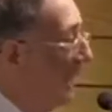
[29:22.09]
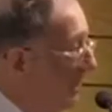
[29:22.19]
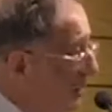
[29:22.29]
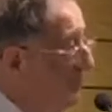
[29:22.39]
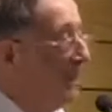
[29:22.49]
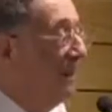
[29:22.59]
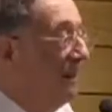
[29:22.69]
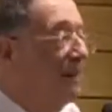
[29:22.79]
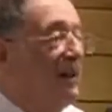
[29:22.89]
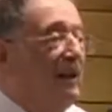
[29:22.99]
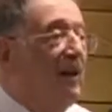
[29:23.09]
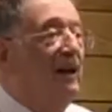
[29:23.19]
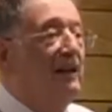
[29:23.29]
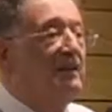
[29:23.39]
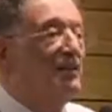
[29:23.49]
enemy in their
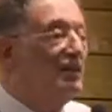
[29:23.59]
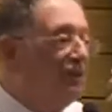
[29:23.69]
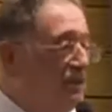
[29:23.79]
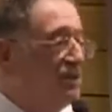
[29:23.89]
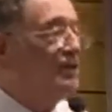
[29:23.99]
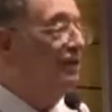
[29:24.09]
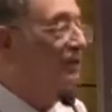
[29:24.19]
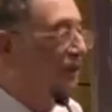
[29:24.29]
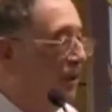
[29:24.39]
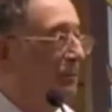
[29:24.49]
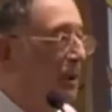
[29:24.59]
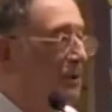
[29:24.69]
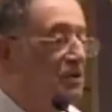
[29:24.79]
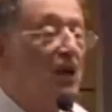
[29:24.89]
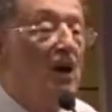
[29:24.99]
eyes is first and
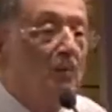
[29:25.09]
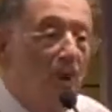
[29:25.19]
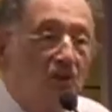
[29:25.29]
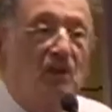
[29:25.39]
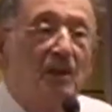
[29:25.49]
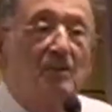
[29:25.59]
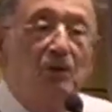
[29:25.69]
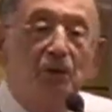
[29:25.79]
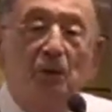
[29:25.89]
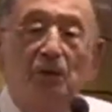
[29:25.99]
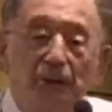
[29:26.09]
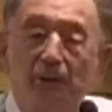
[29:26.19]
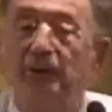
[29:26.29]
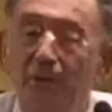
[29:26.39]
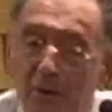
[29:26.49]
foremost Muslims who don't
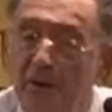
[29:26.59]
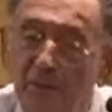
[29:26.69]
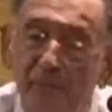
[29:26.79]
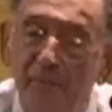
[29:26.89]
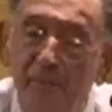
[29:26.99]
agree with them.